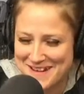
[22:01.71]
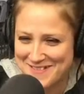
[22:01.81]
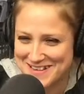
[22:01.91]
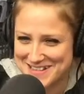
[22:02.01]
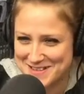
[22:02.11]
I
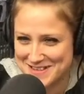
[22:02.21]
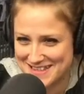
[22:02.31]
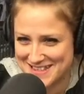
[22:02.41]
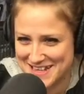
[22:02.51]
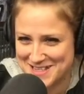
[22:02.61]
wanted You're
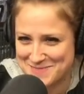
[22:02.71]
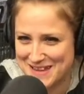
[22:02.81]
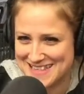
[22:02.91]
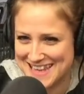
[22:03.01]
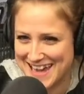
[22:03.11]
to send it to
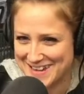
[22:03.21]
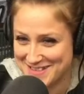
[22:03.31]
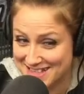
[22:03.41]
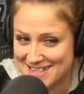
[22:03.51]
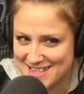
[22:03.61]
my
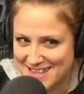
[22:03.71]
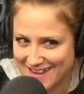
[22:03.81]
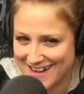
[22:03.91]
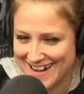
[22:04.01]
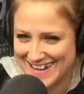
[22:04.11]
dad. Like, You're
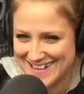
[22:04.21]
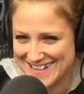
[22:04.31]
mental.